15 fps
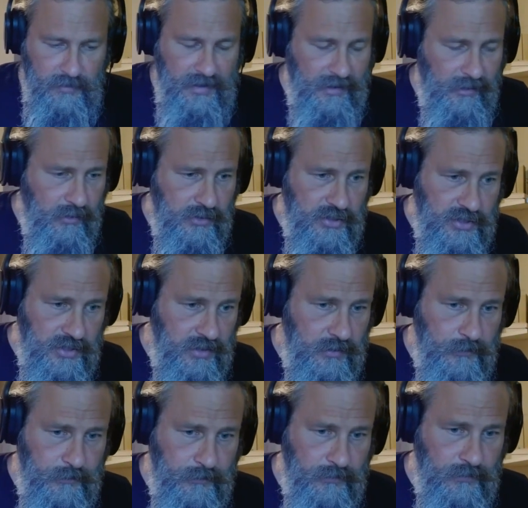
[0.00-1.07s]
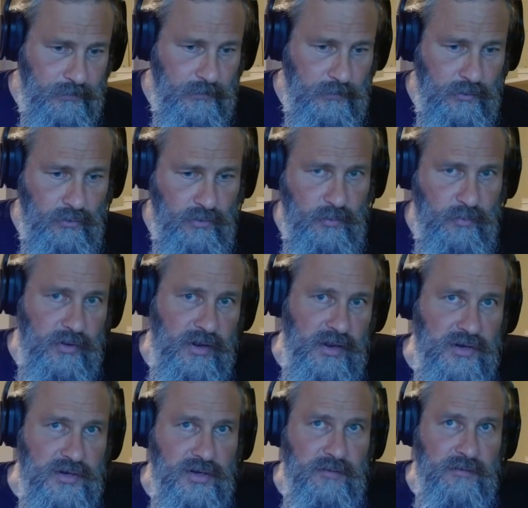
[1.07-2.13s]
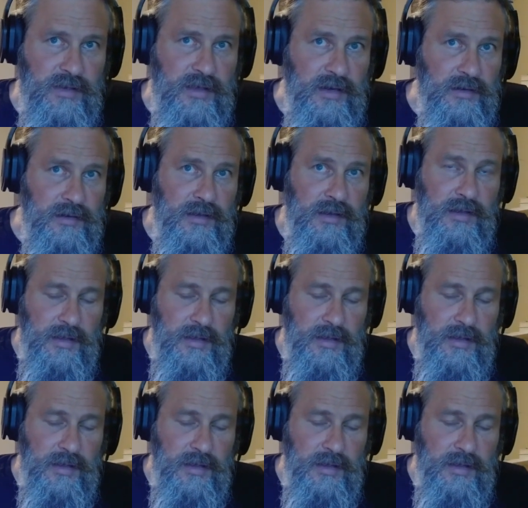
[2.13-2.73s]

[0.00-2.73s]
energy through the production of heat.